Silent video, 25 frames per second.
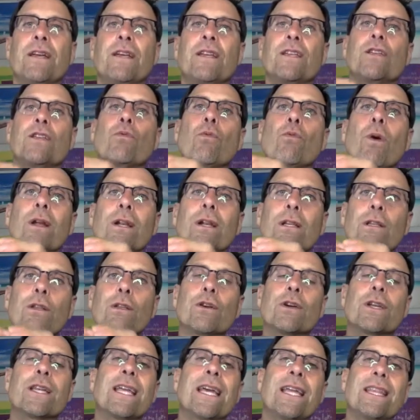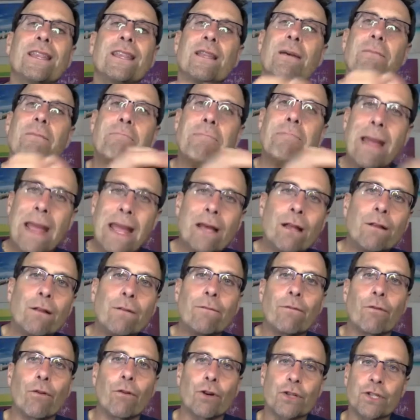you want to look at the male
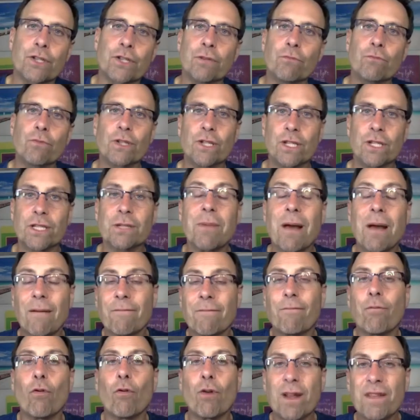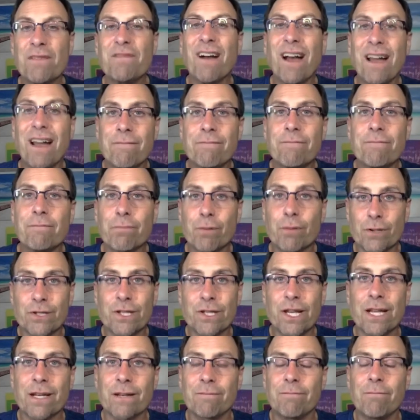version, which is about
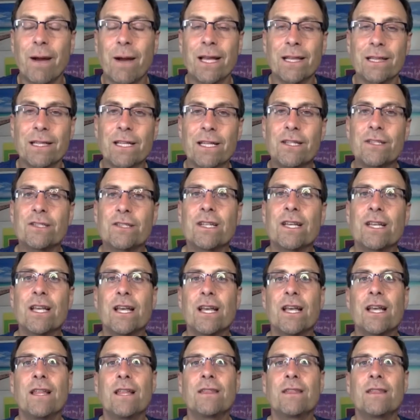45% of my list,